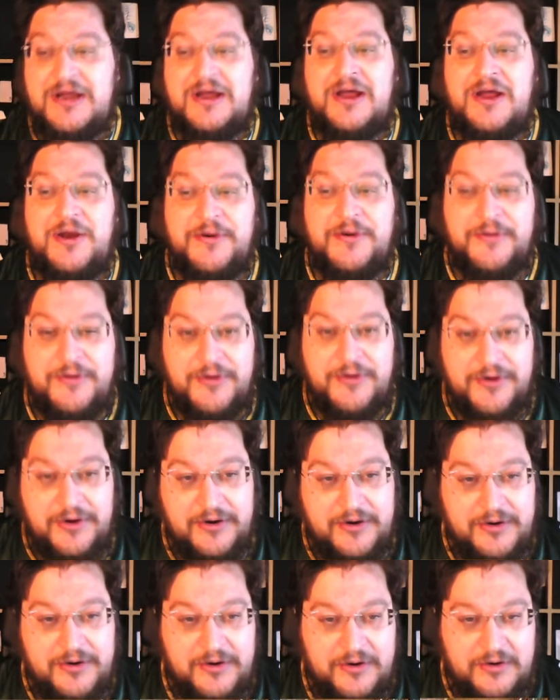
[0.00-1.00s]

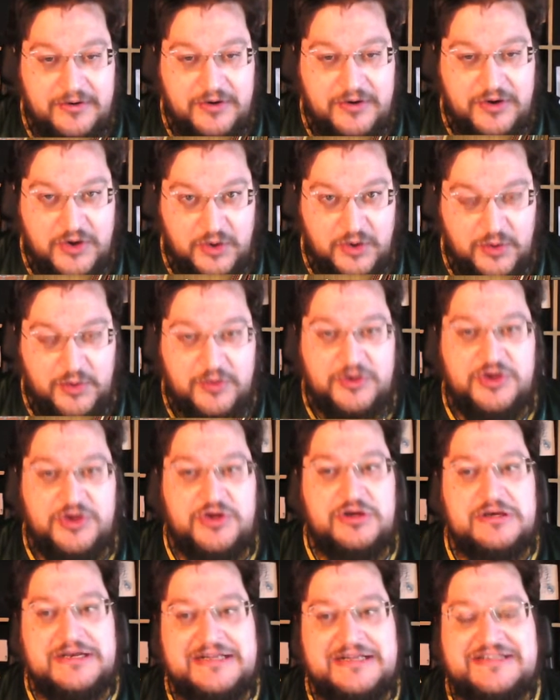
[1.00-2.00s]
No. You
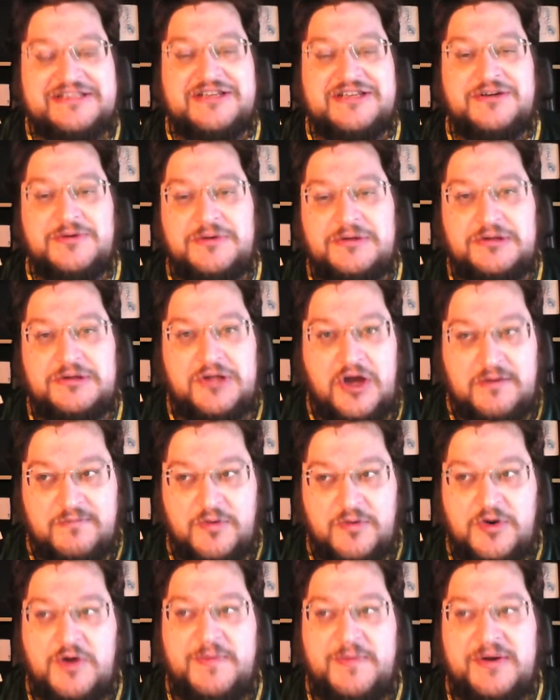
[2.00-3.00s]
need to know a lot
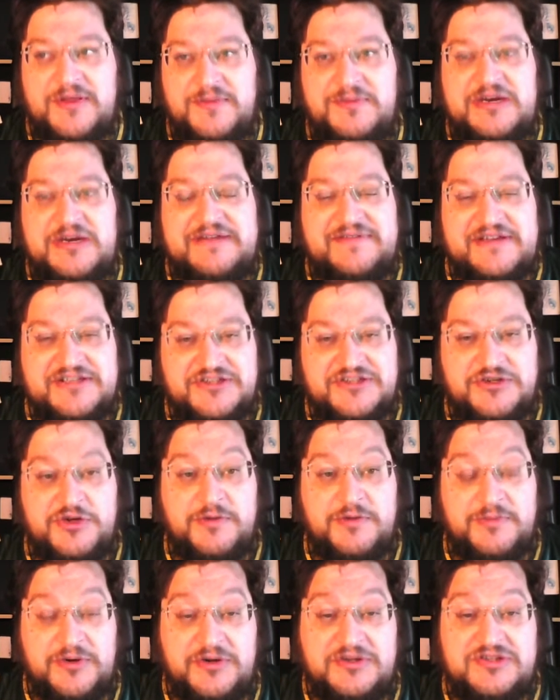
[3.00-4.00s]
more about the previous two
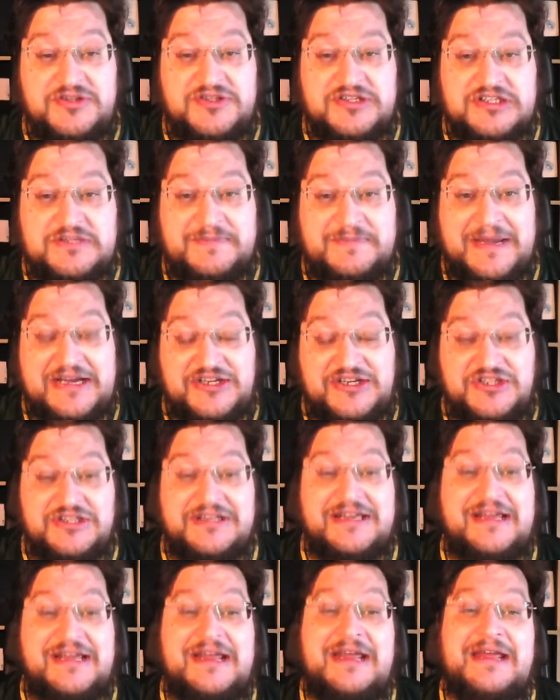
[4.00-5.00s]
books,
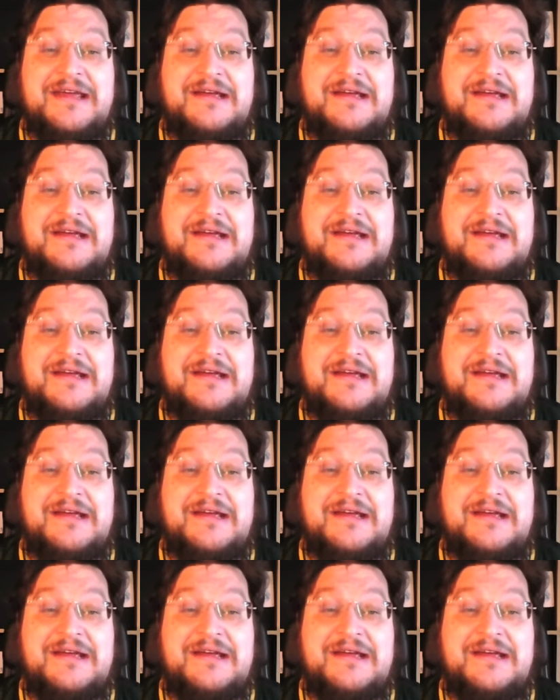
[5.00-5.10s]
especially